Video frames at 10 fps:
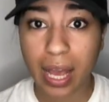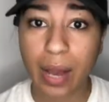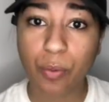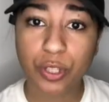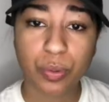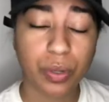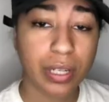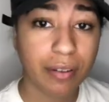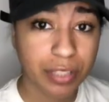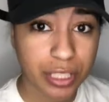I went to
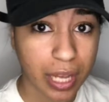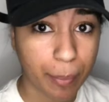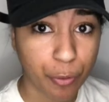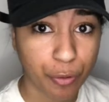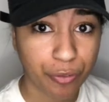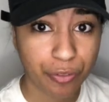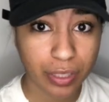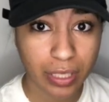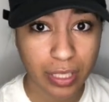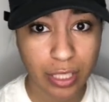another shop in North
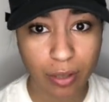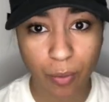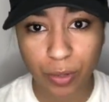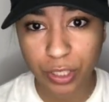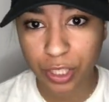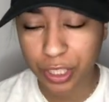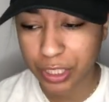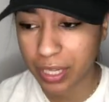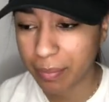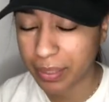Philly. So I went to her
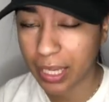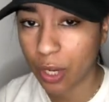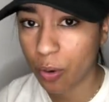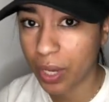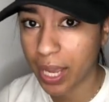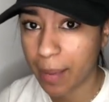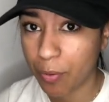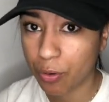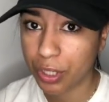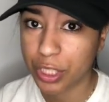shop thinking, okay, I'm
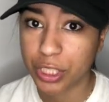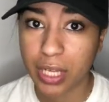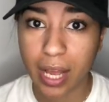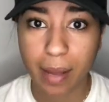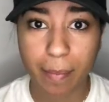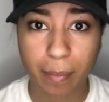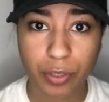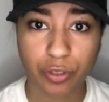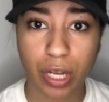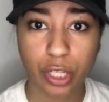gonna go to this shop. I'm
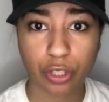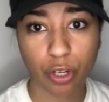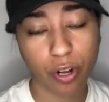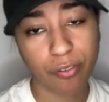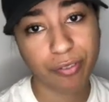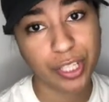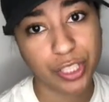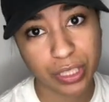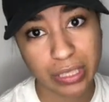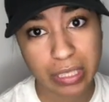gonna try to start off fresh,
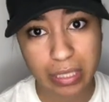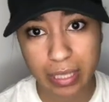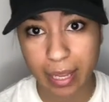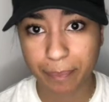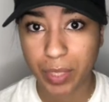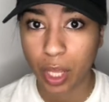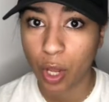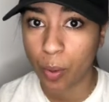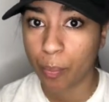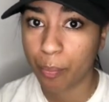clean slate,
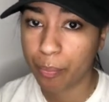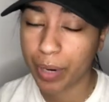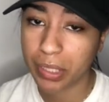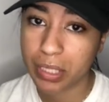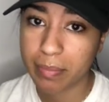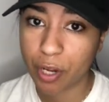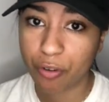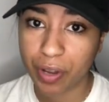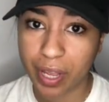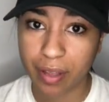practice my
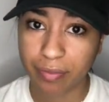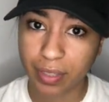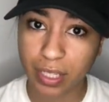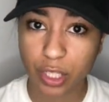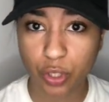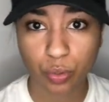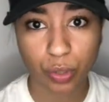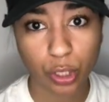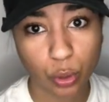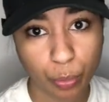craft, get
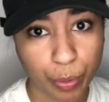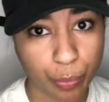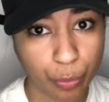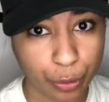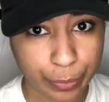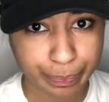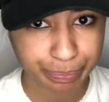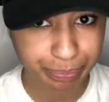into it a little bit more.